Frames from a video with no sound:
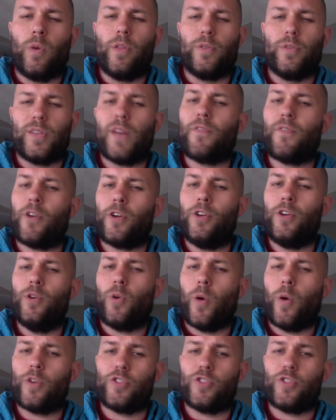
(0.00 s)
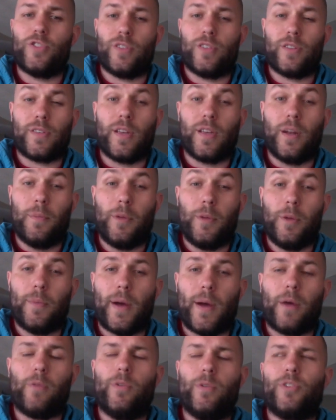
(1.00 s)
of those FRQ questions is going to be
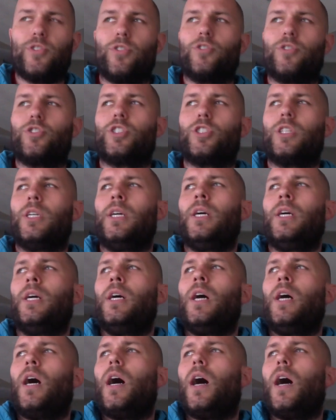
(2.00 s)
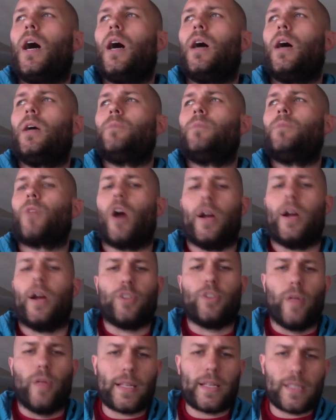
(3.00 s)
about research. All right,
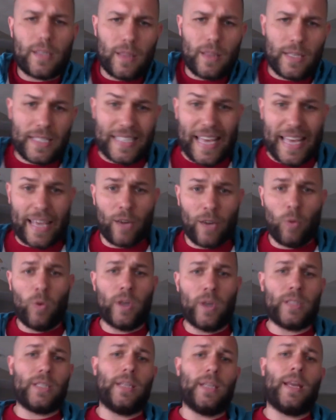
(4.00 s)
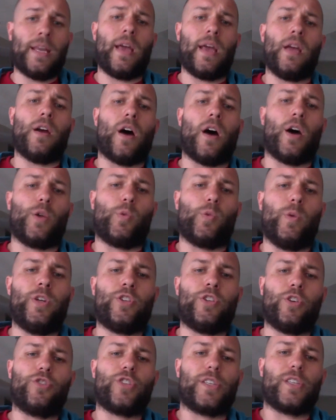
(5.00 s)
so that's the second one today on
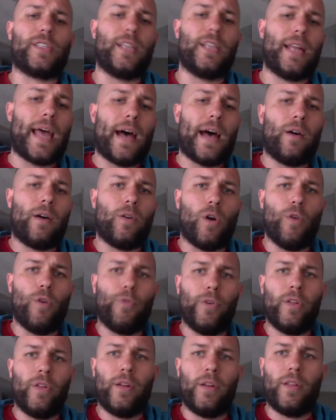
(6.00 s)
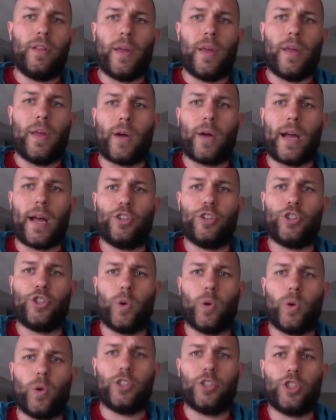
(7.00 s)
research to send out. Hopefully they were kind of
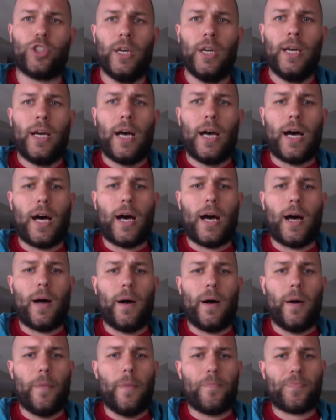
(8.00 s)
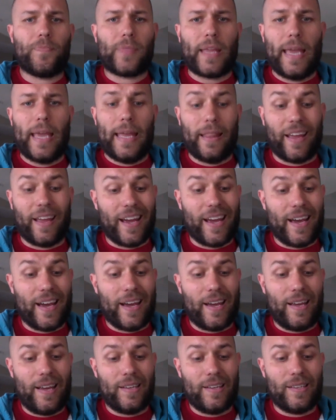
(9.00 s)
shortish. And like
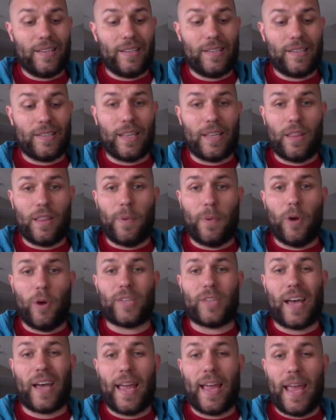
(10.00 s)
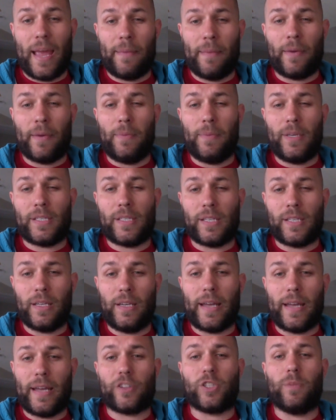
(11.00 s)
I said in the post, I am going to be
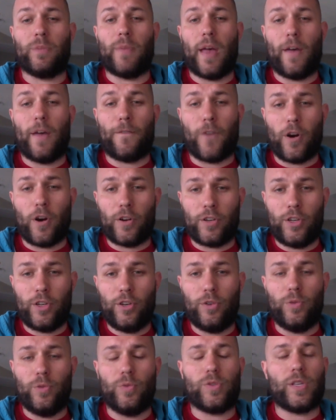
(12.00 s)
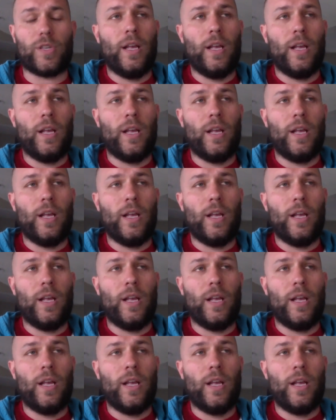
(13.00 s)
sending out some FRQs,